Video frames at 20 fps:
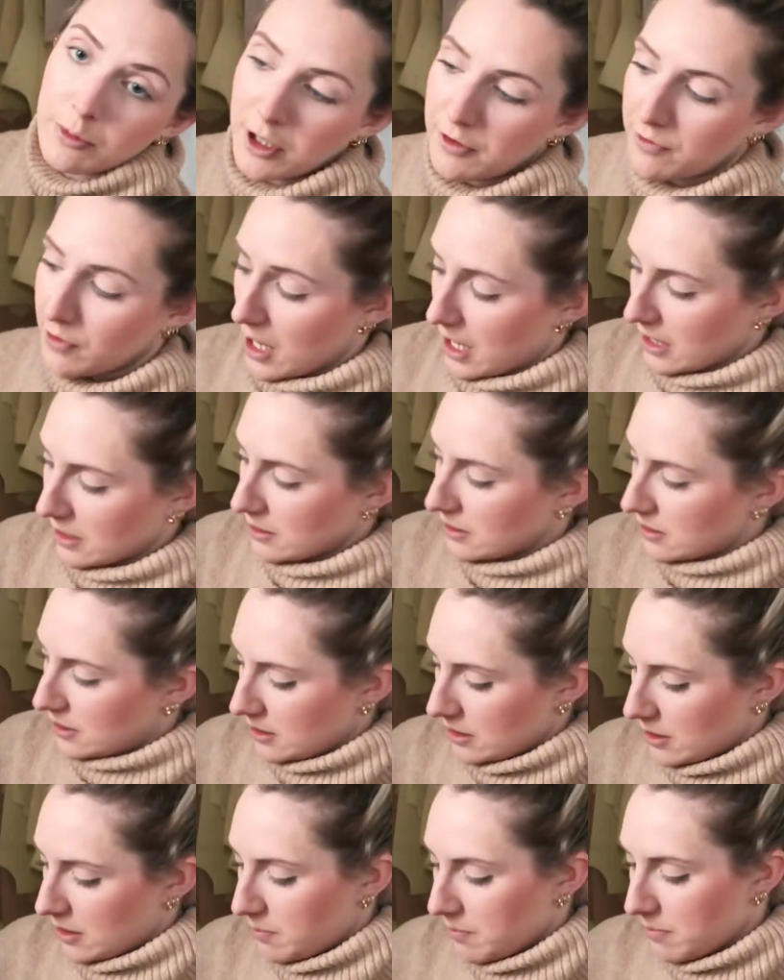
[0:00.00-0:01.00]
my friends.
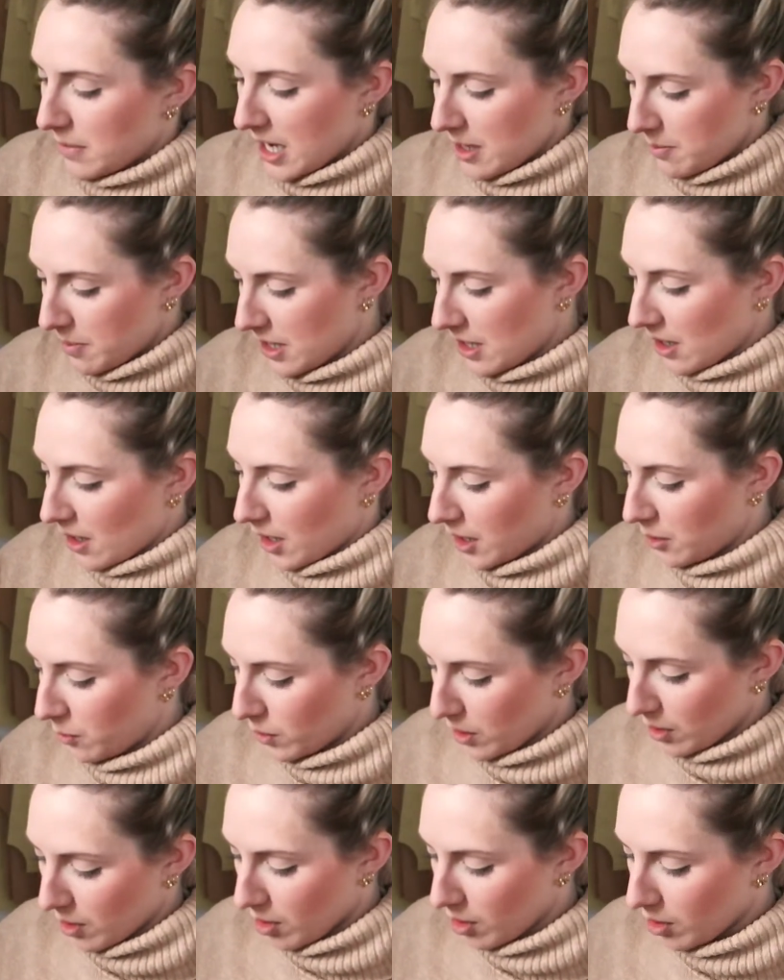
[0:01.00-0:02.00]
Maybe I
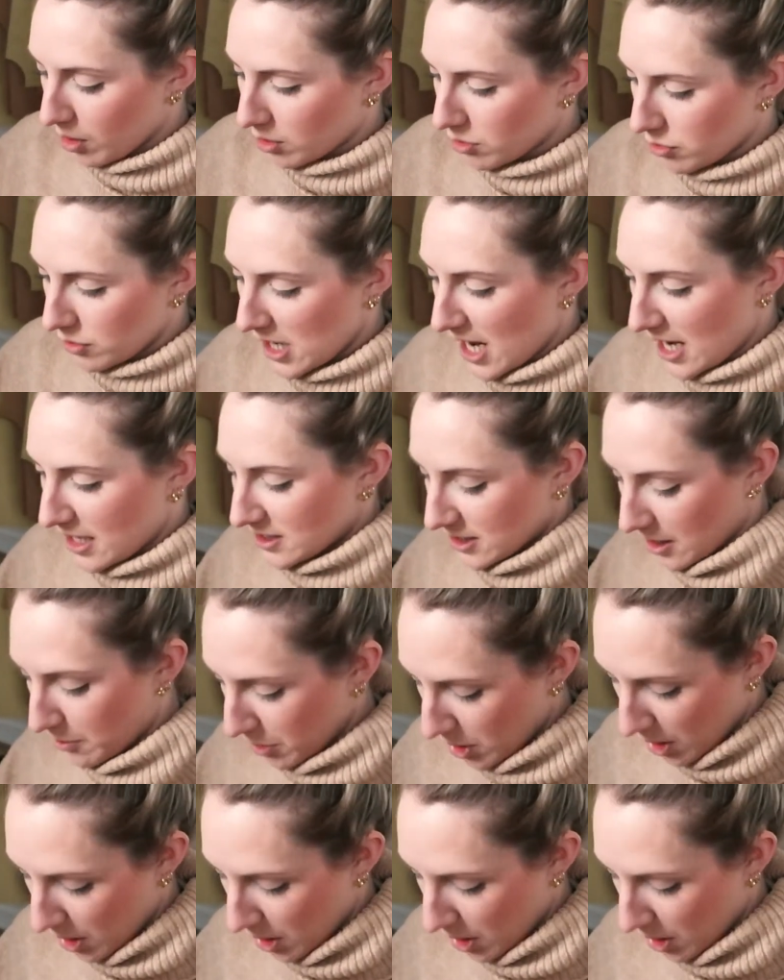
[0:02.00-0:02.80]
will create some